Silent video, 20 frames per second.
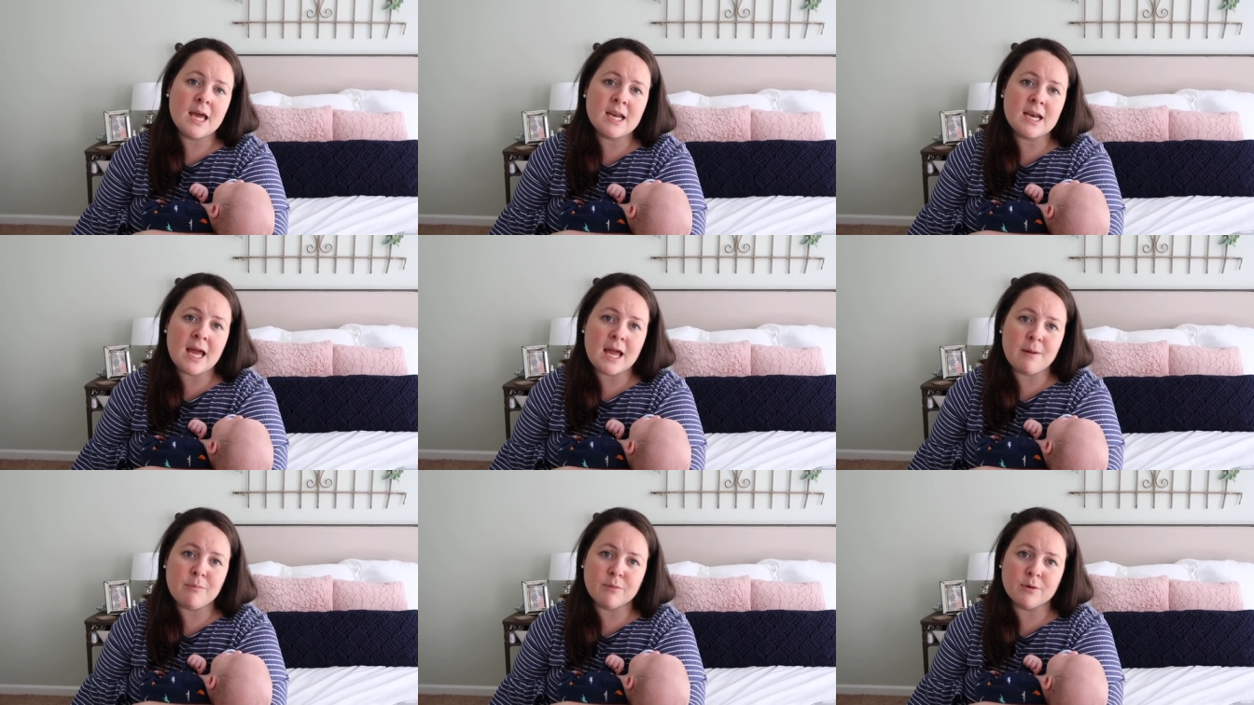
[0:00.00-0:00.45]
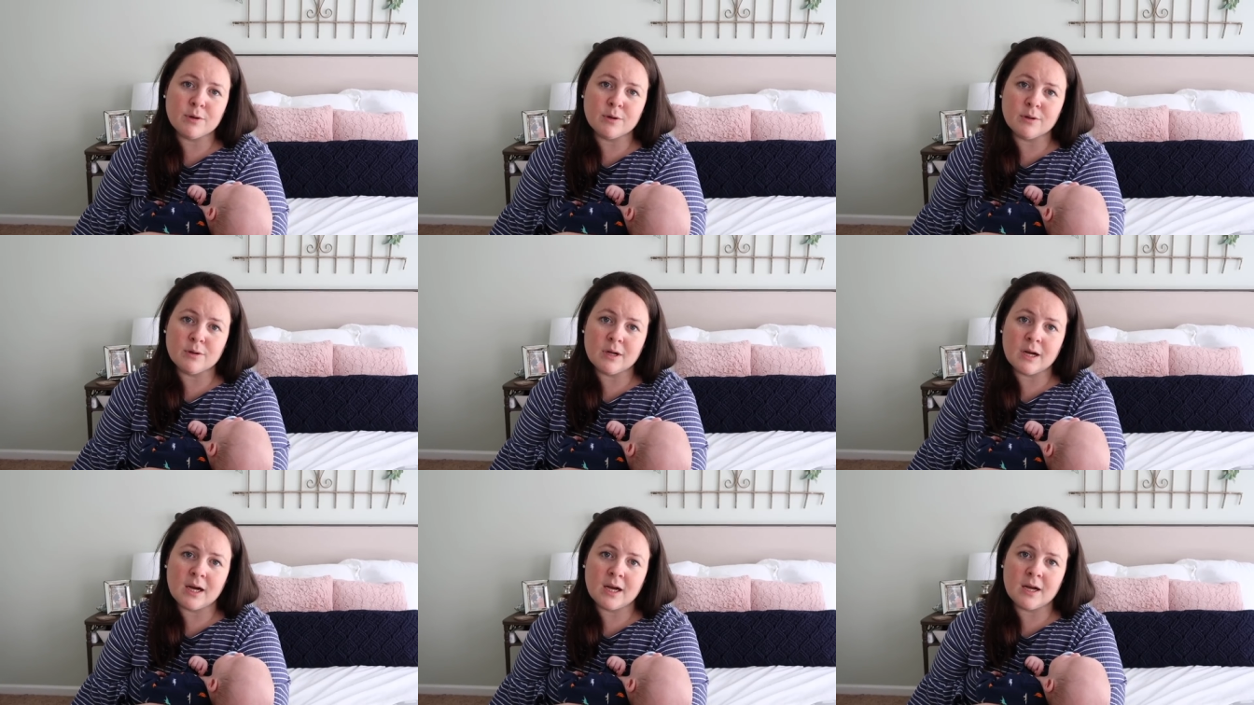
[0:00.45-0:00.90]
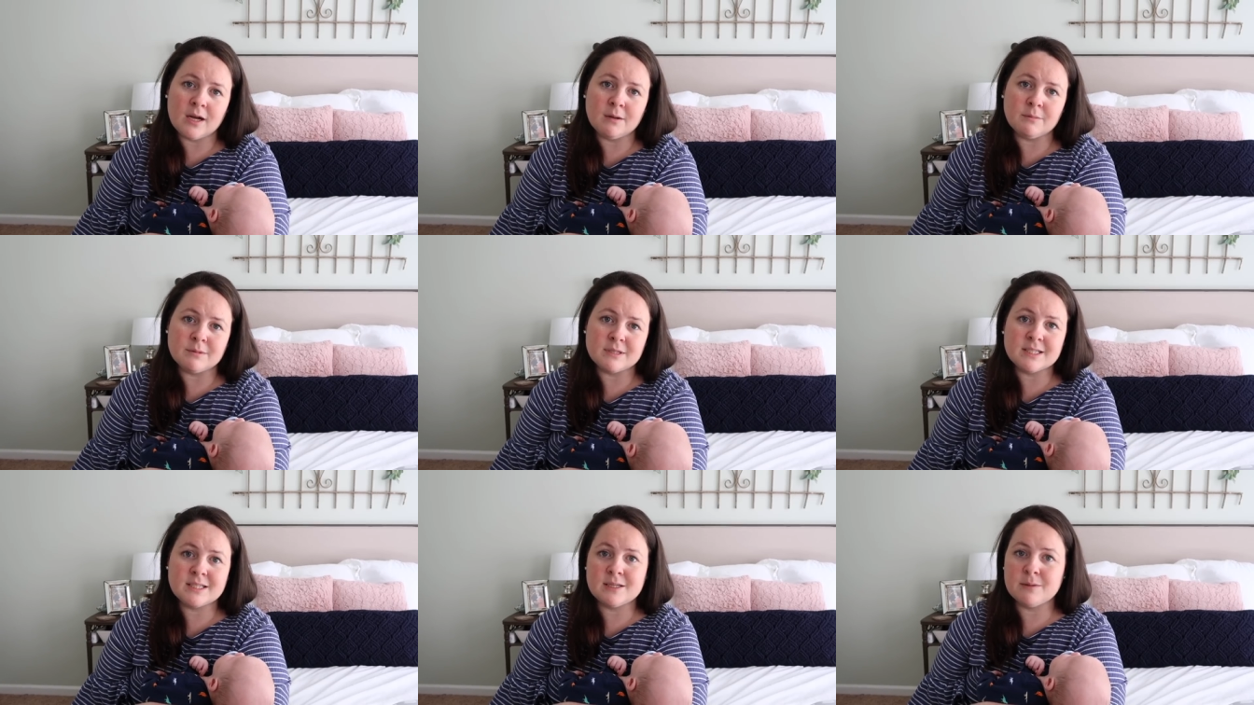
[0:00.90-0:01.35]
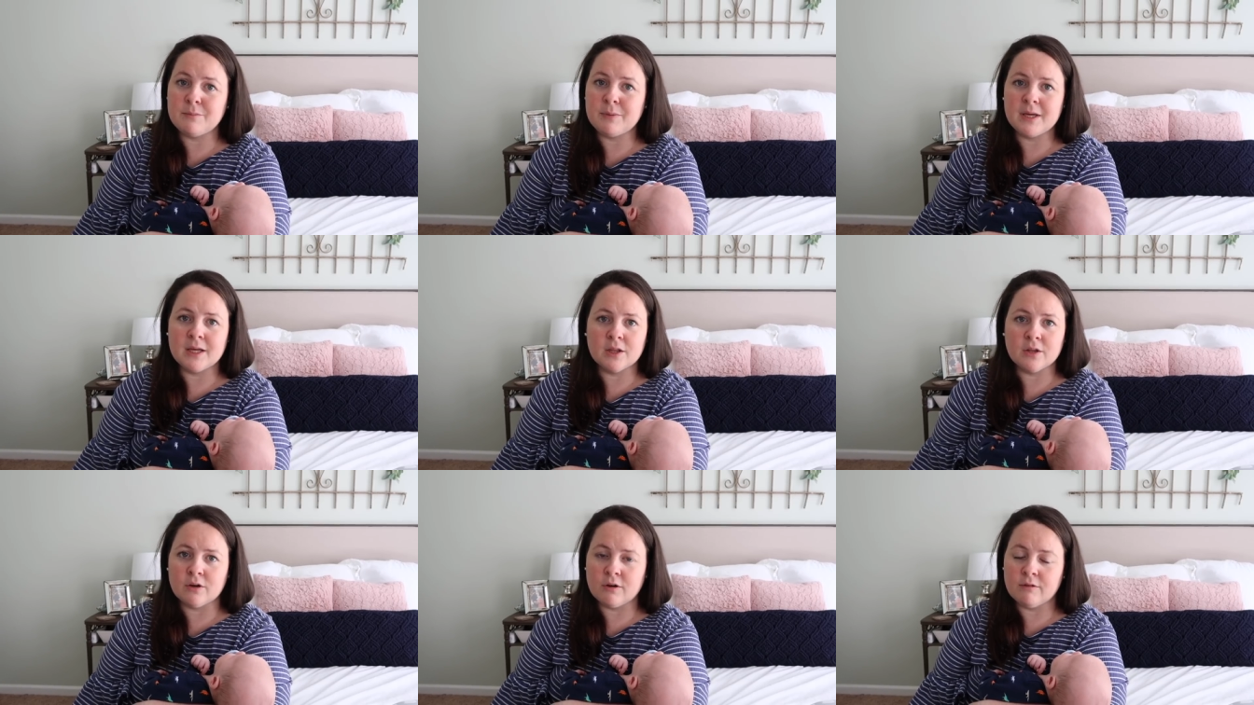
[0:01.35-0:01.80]
in April, uh, just to
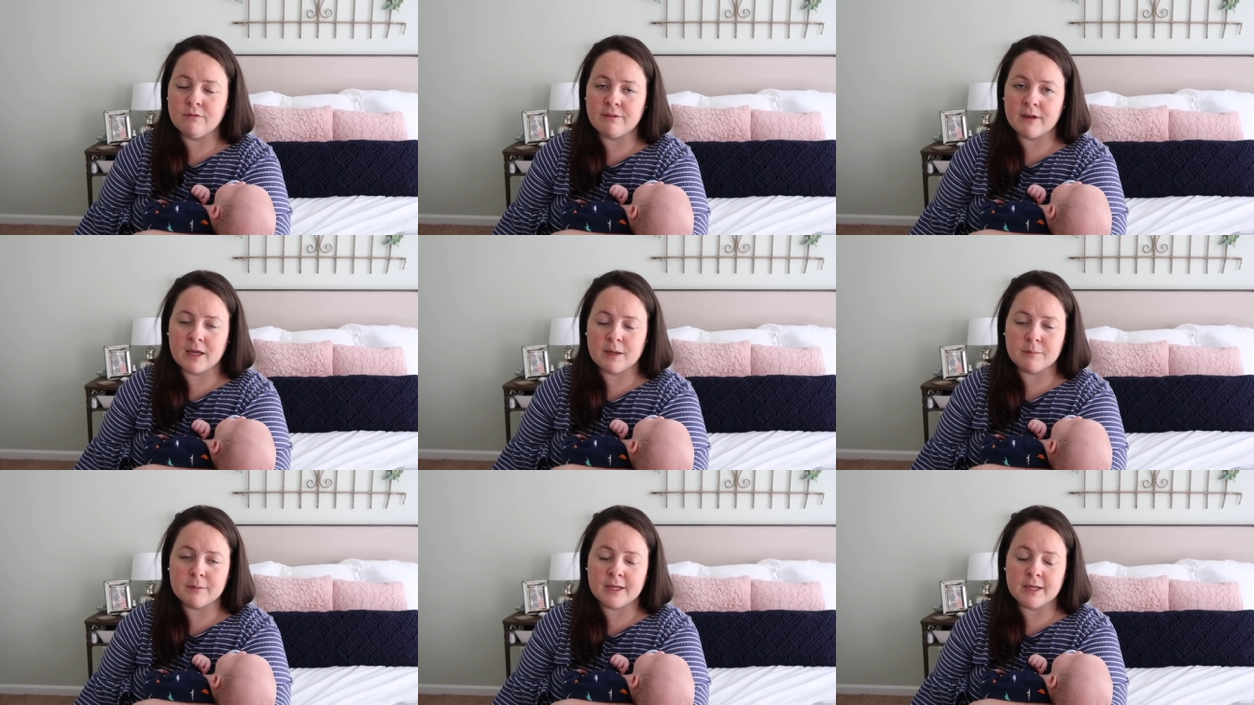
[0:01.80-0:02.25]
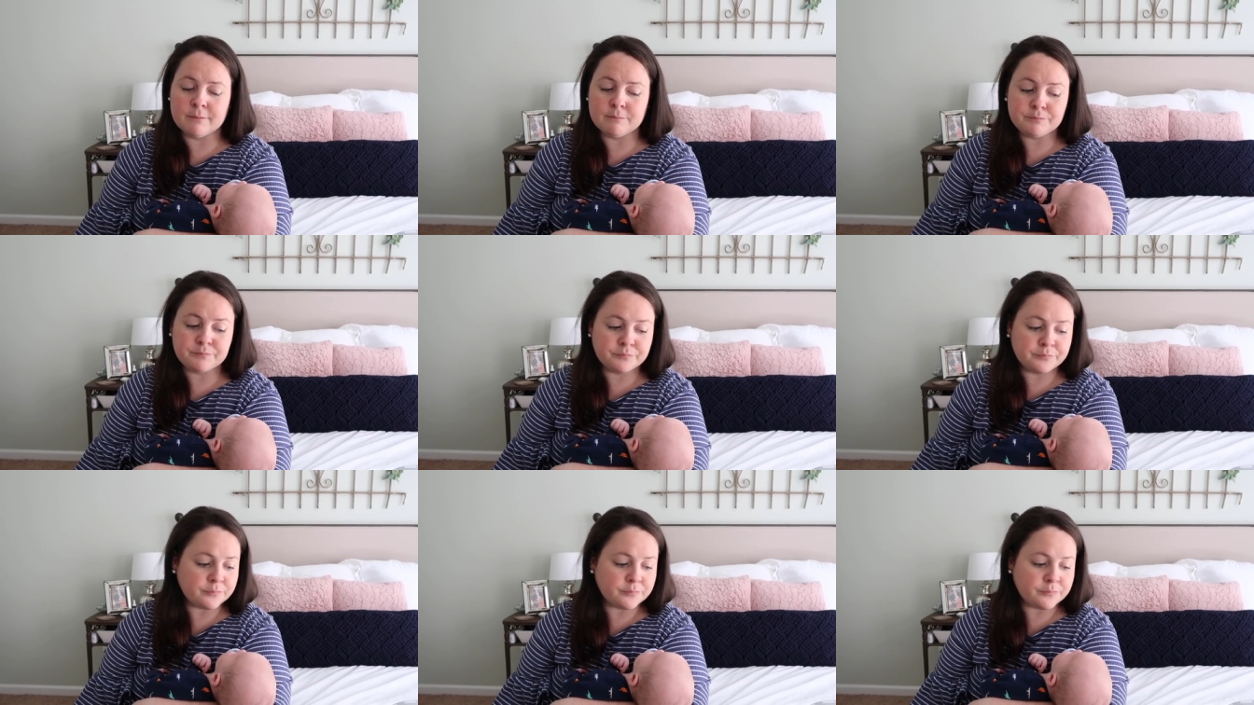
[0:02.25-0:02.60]
be a little family.